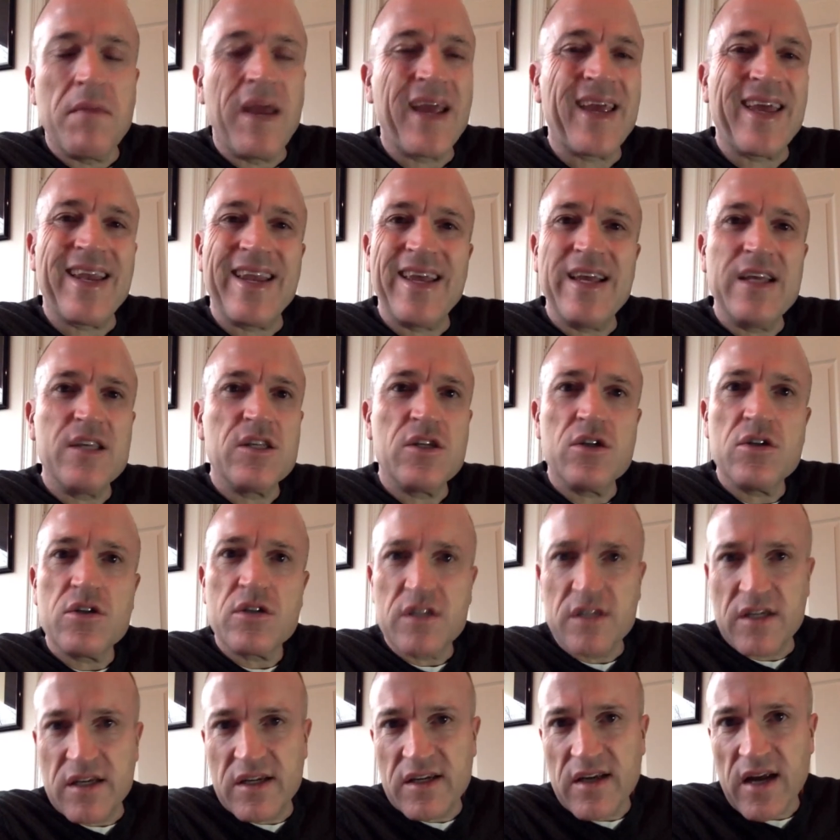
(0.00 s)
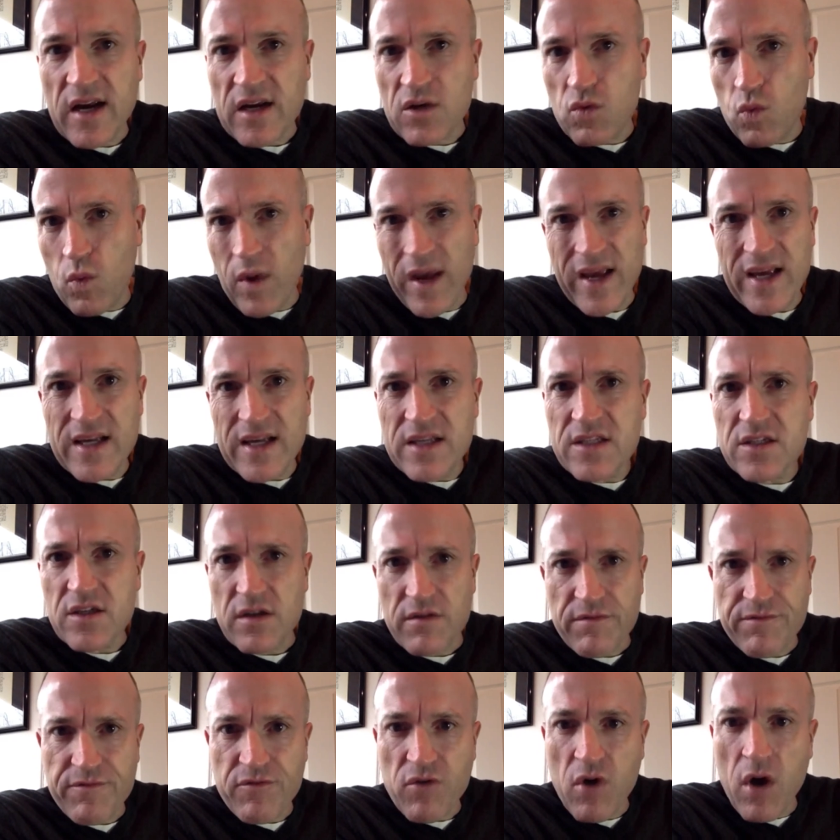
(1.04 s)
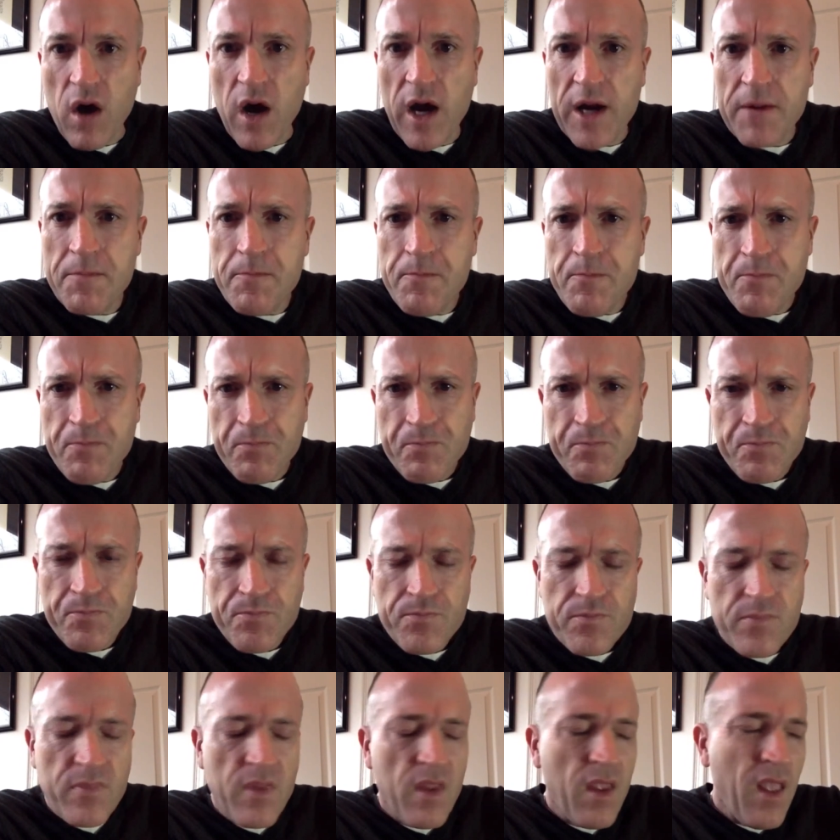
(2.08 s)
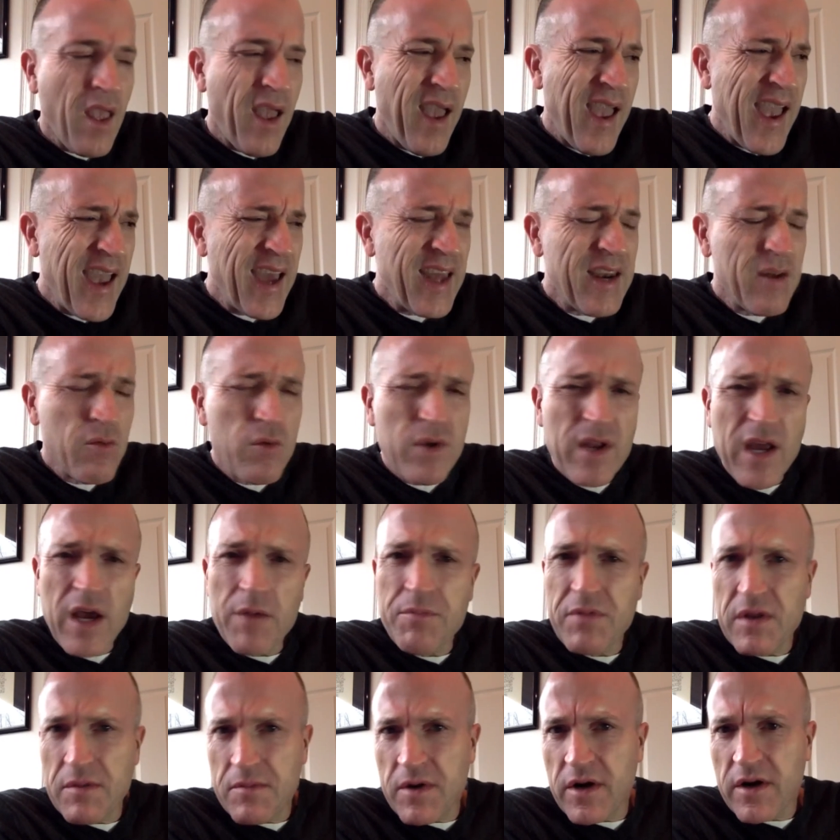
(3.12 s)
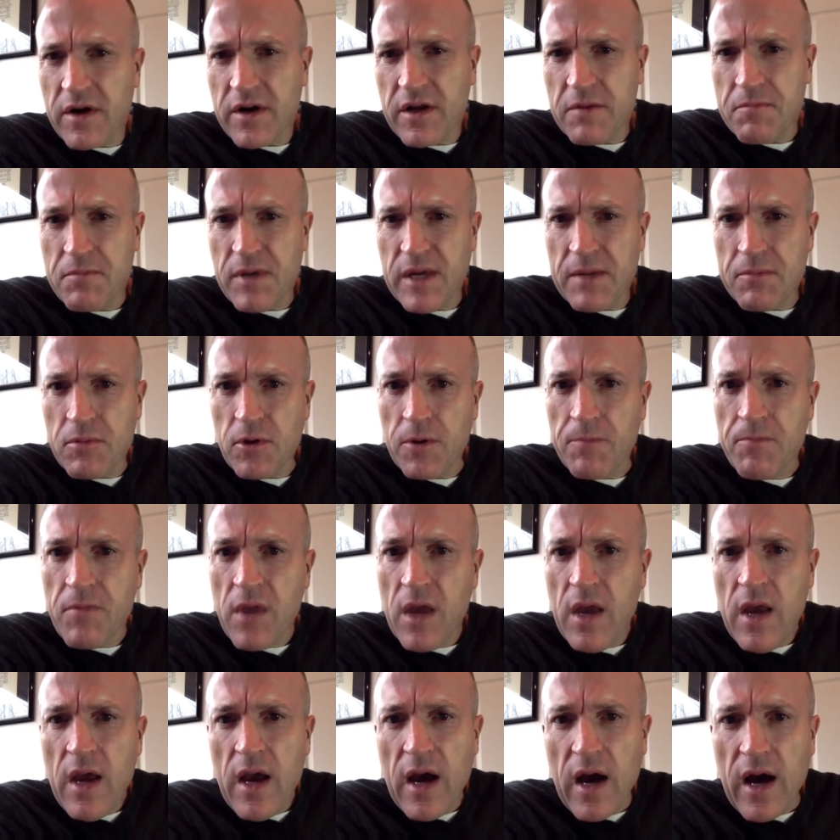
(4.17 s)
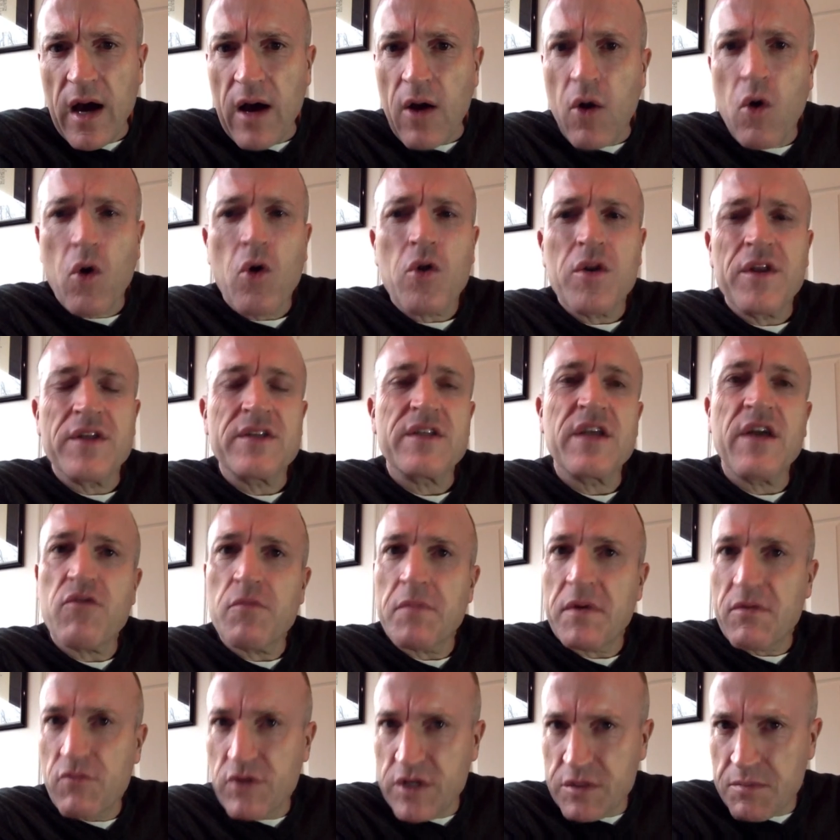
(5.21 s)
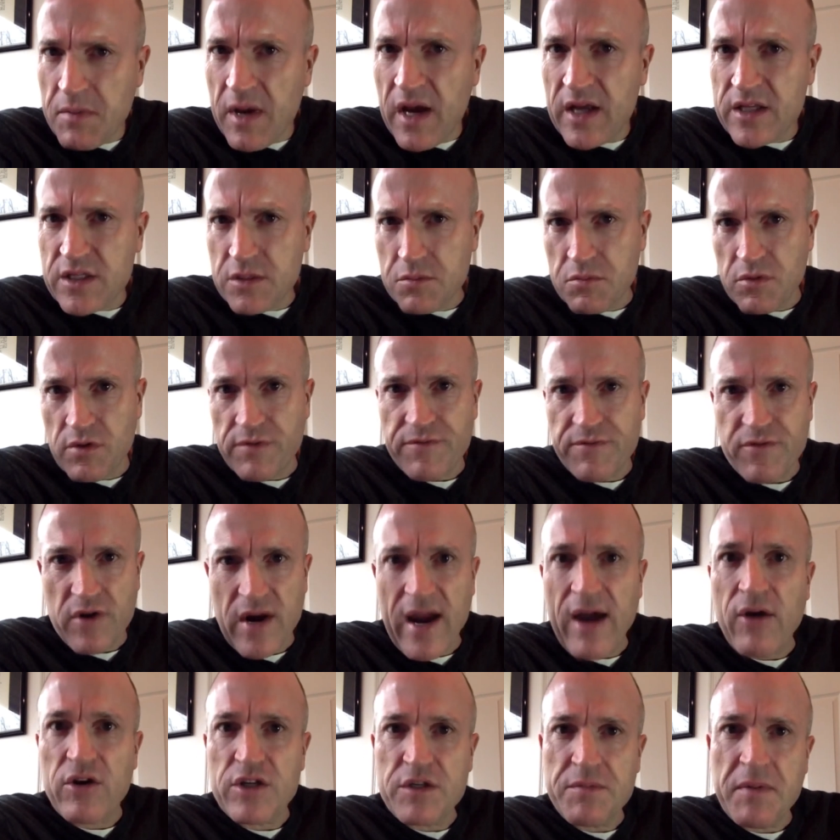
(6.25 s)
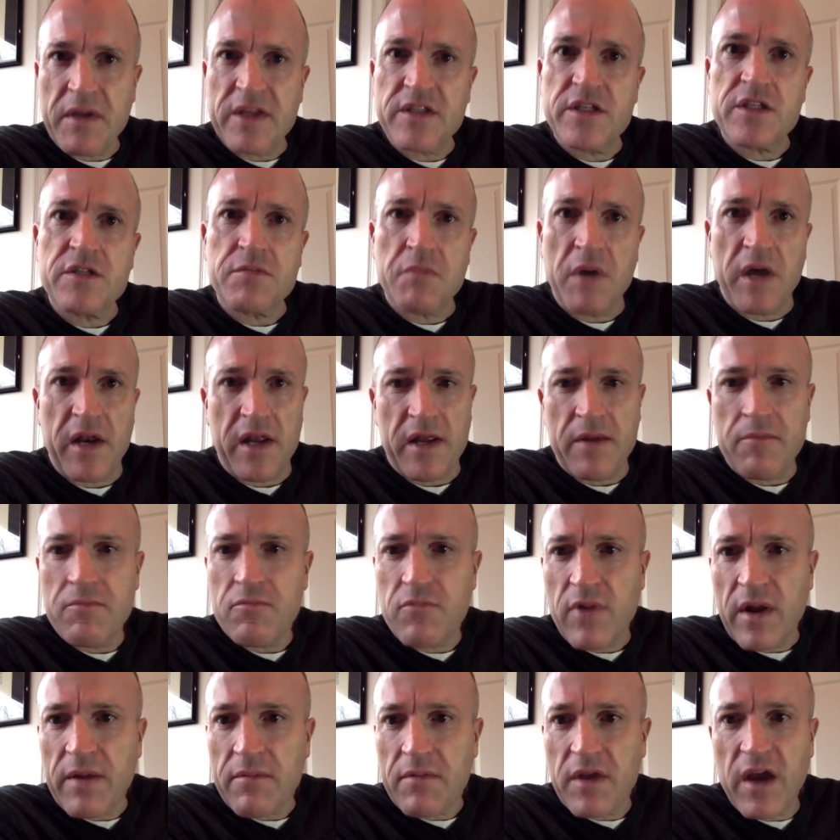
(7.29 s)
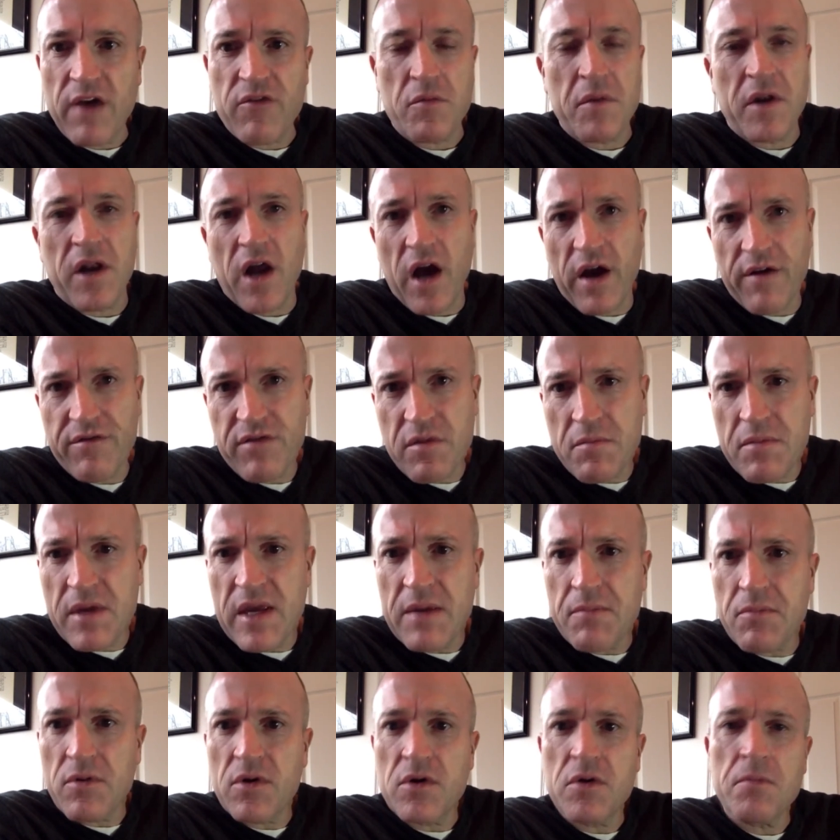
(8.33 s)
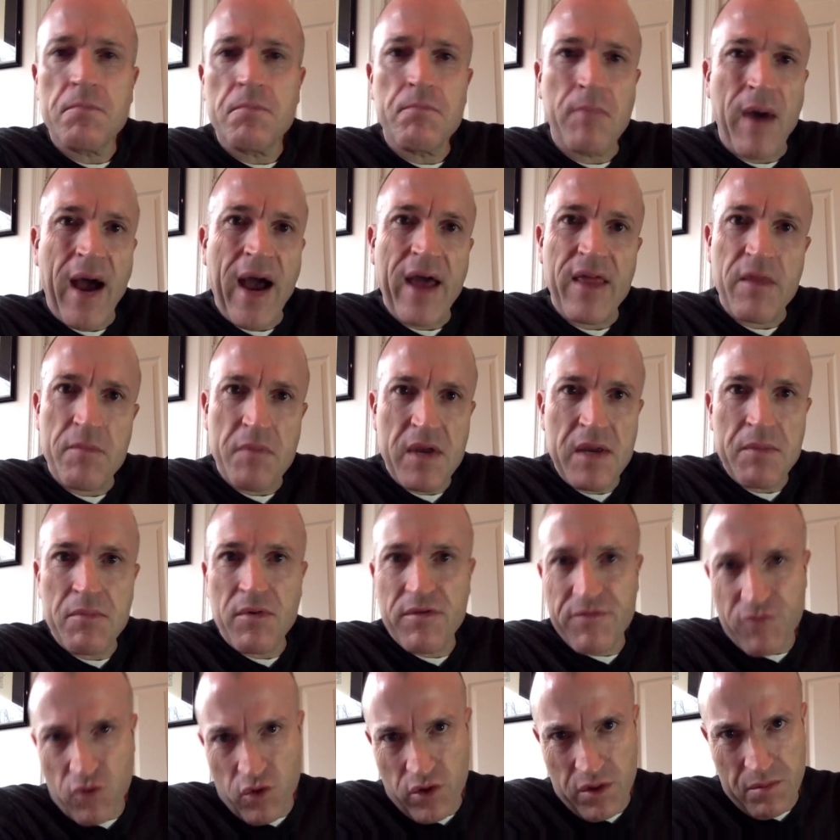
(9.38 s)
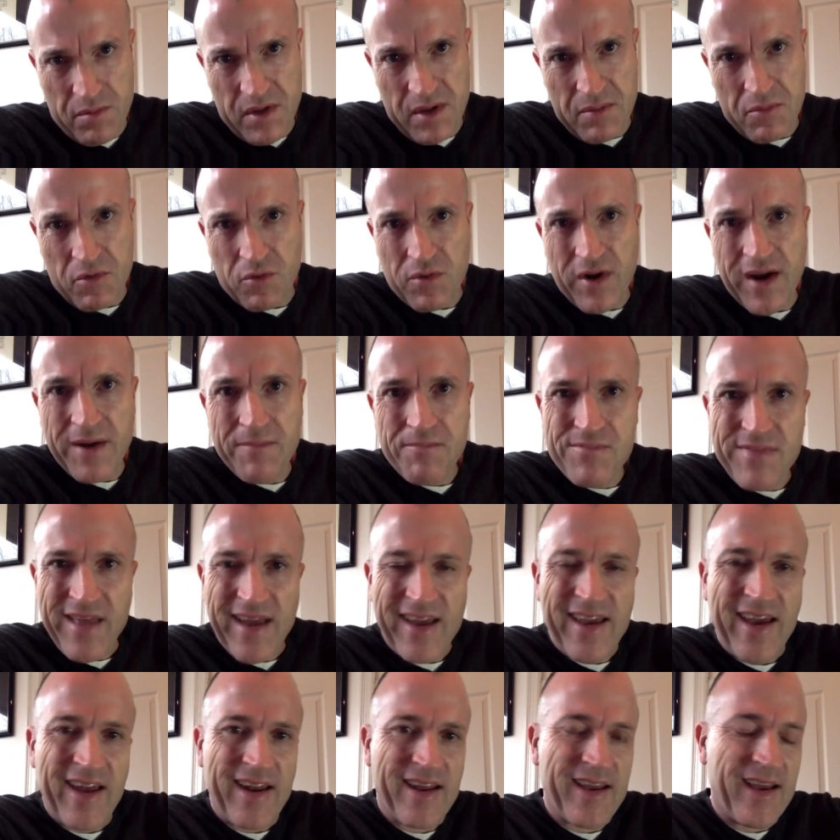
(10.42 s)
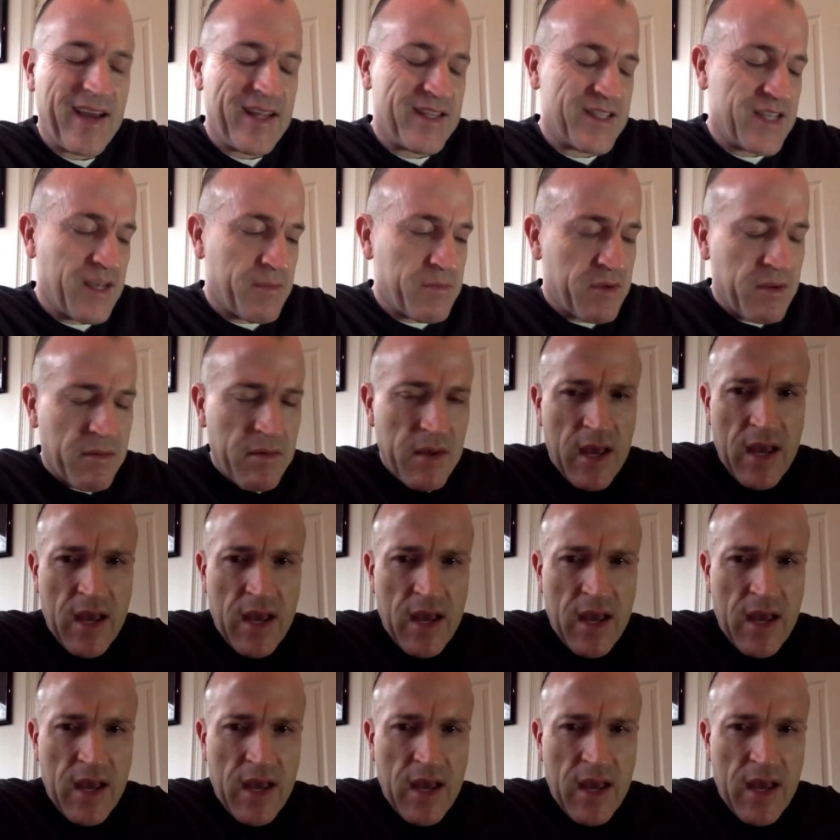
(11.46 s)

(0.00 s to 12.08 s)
make it easier to detect waste and fraud, and it would help the American people hold its government responsible for how it spends its money. Right? Government of the people, by the people, for the people, right? That kind of concept.